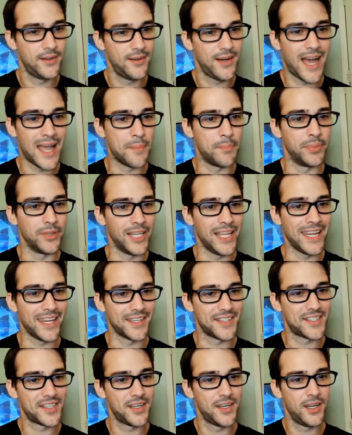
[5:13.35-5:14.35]
I
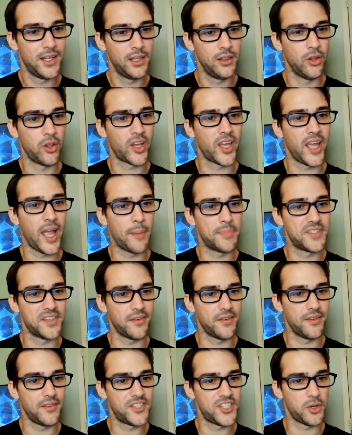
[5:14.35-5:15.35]
blinked, looking up
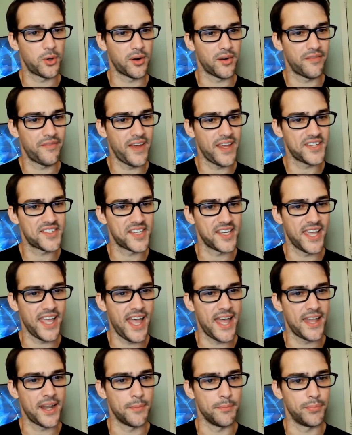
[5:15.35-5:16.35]
to her face
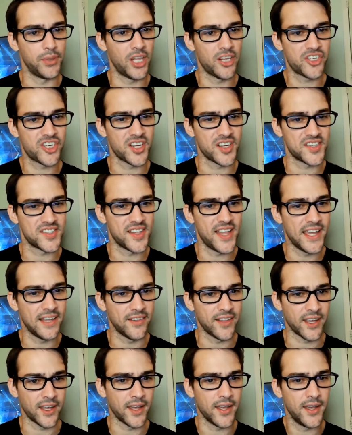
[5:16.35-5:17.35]
again and blushing
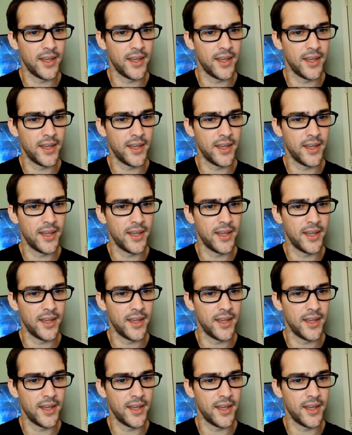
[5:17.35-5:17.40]
slightly.